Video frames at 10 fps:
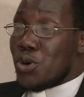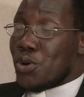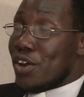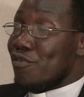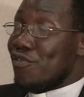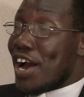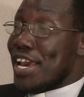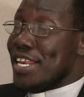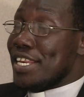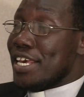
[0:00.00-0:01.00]
you can
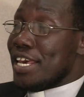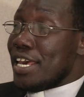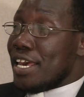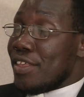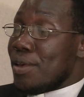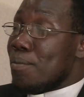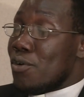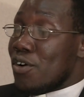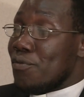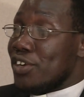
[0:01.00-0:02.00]
find in the
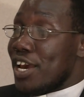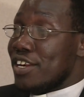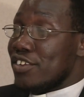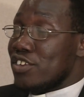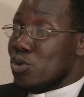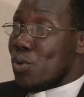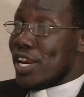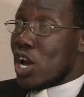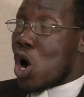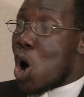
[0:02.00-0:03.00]
book of Genesis when